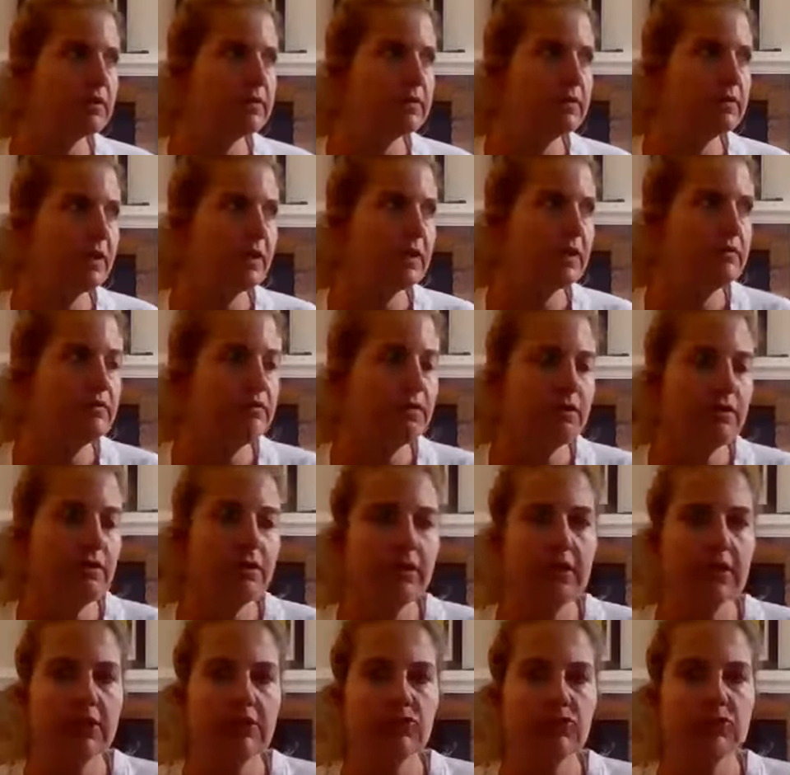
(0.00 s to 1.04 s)
and take
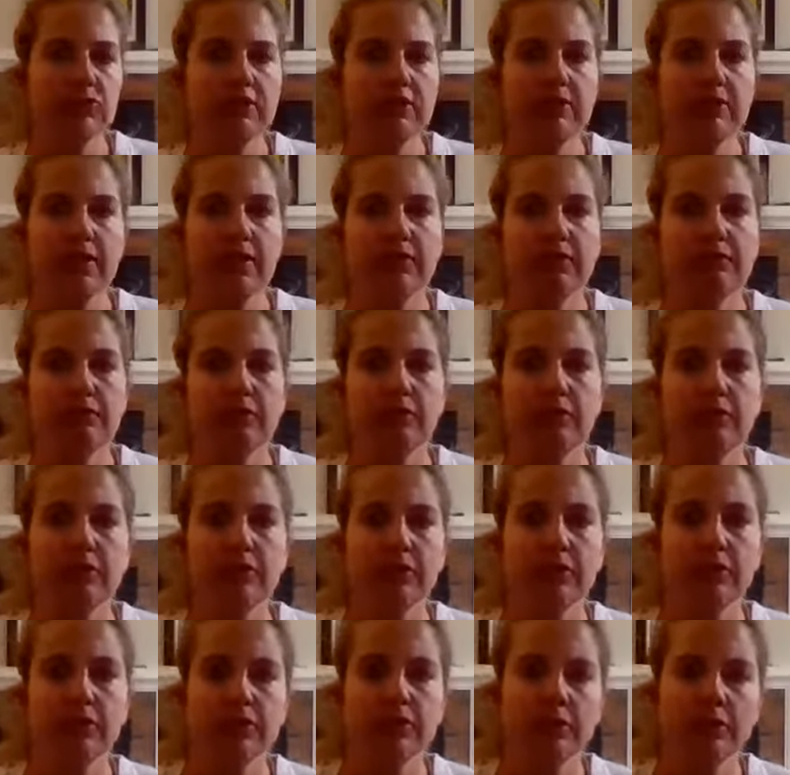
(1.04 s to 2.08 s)
variations that feel
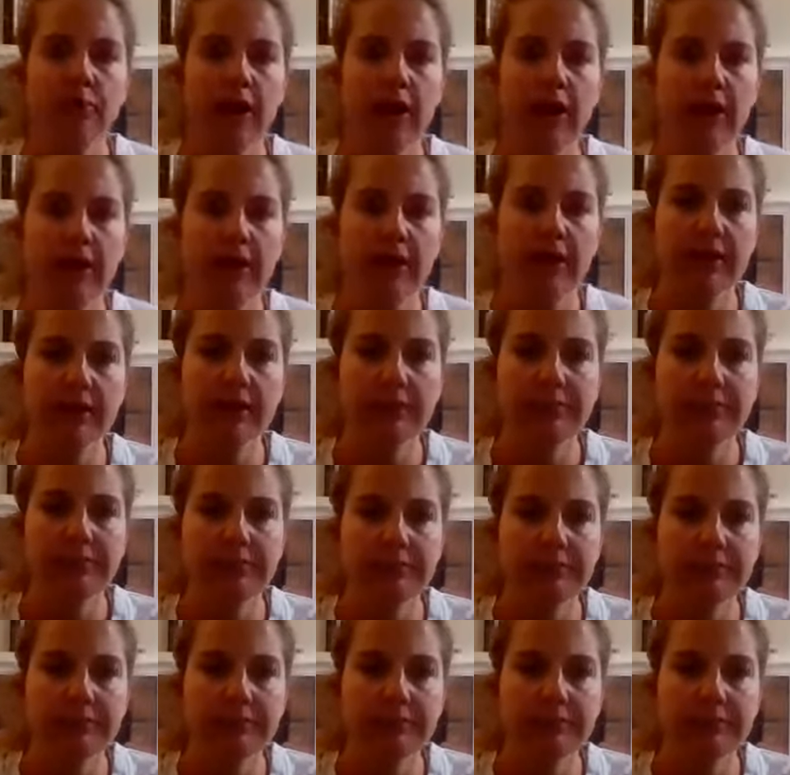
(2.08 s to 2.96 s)
good in your body.